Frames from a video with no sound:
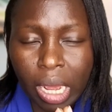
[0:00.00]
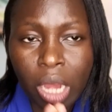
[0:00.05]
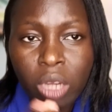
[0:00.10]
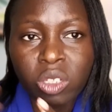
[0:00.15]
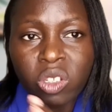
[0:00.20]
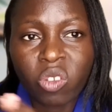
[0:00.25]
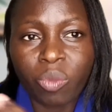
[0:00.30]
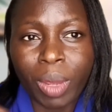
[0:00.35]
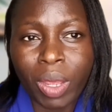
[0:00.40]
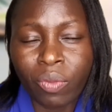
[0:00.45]

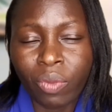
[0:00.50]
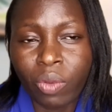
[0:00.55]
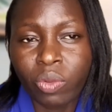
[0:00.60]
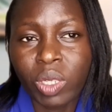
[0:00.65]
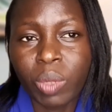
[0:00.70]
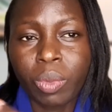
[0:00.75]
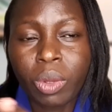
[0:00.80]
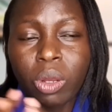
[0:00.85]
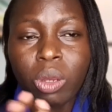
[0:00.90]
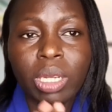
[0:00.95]
Out of my
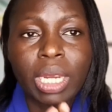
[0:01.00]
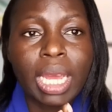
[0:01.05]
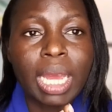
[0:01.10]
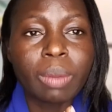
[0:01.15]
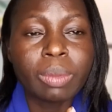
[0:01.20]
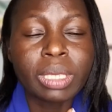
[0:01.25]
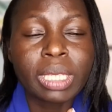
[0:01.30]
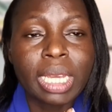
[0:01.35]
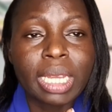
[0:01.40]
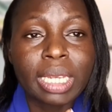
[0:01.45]
50 million, I
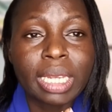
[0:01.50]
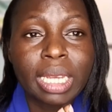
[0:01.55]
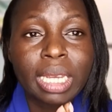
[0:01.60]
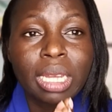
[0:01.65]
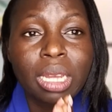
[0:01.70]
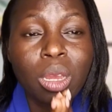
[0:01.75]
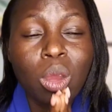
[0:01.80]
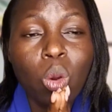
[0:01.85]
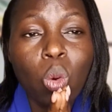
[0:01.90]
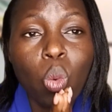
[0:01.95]
am selling
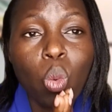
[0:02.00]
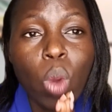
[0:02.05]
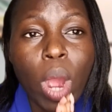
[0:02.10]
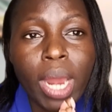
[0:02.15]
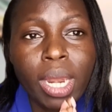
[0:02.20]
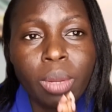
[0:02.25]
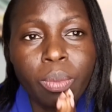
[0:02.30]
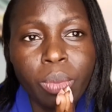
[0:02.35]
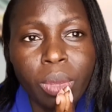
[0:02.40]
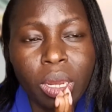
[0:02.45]

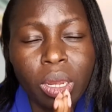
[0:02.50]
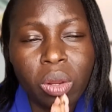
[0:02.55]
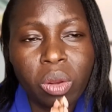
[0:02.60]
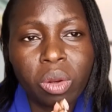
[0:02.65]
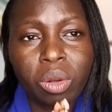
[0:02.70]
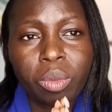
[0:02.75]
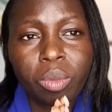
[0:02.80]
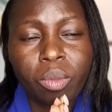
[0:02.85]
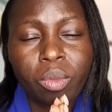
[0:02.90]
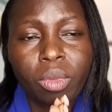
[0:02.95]
1
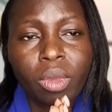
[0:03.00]
million.